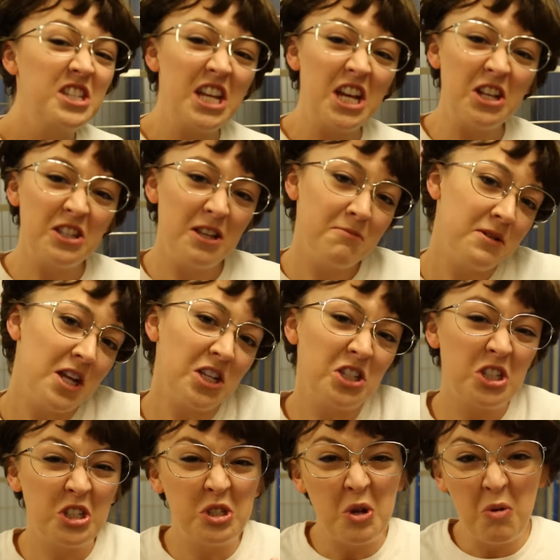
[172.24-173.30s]
to tell, some dogs
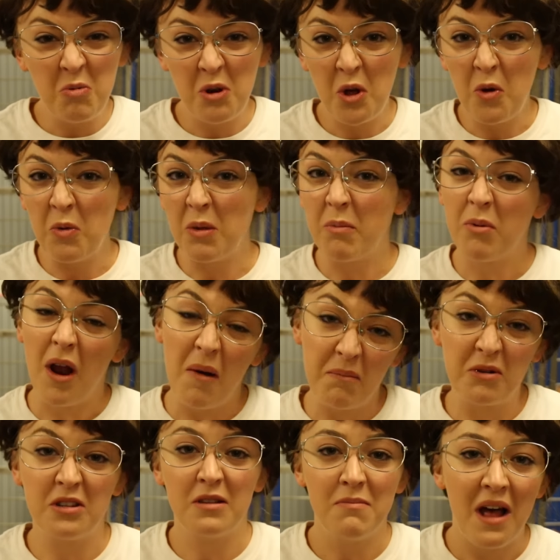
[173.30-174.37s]
just don't know the
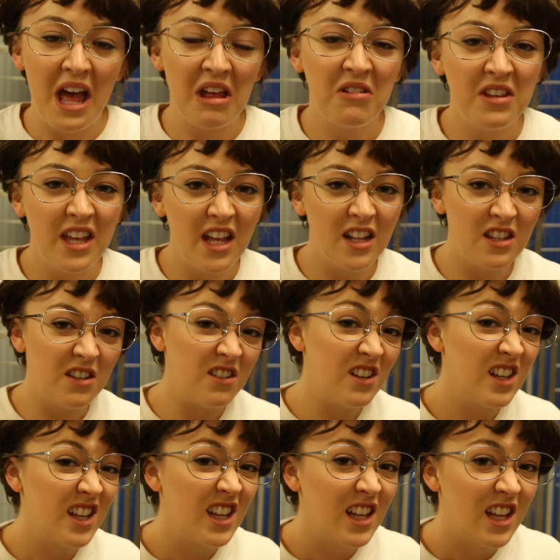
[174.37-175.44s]
proper smile yet, so
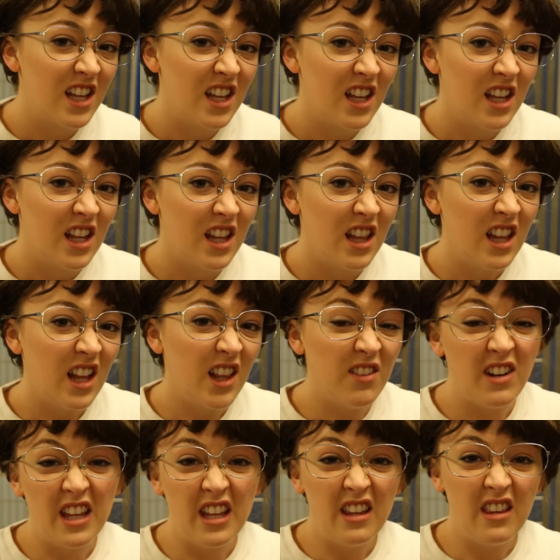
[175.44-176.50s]
that's
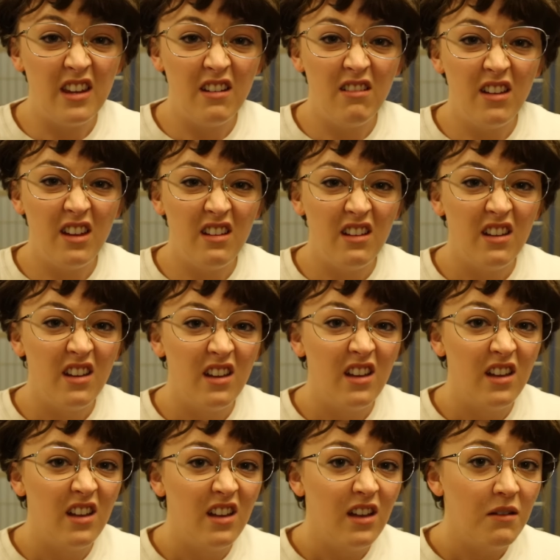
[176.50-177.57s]
what he's doing.
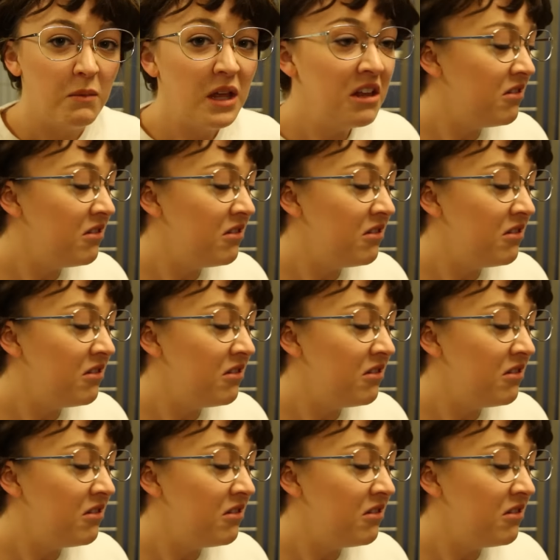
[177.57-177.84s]
But